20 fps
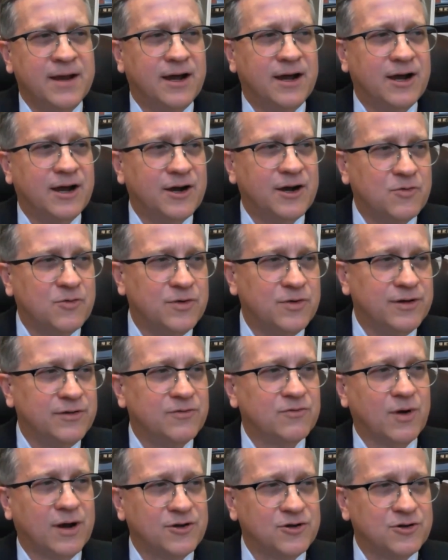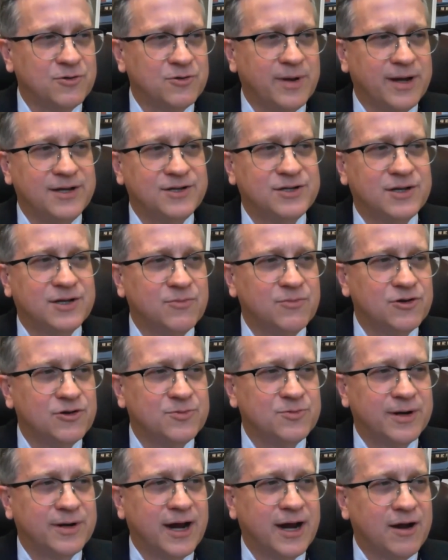Uh, with Roger Bates and Bruce
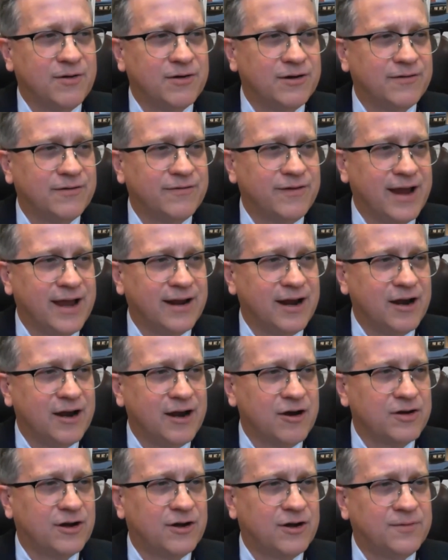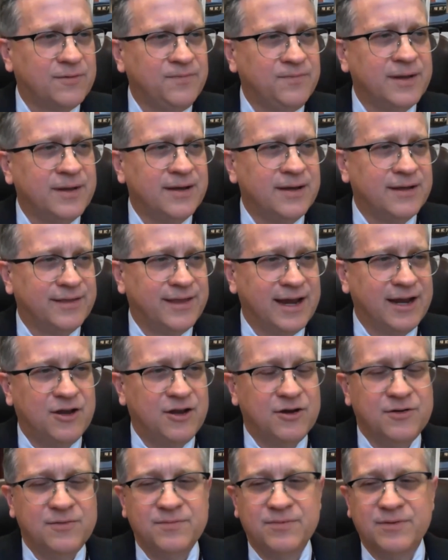McGowan of Han Arendal, thank
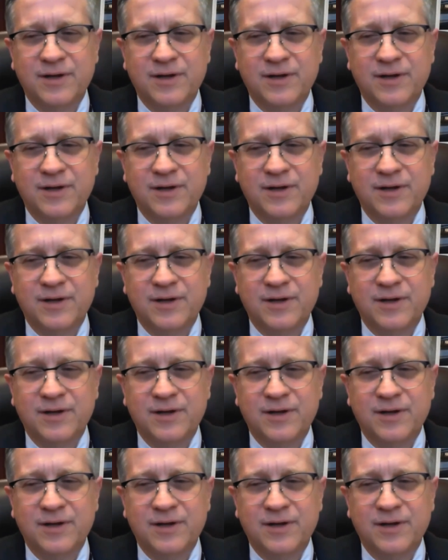you.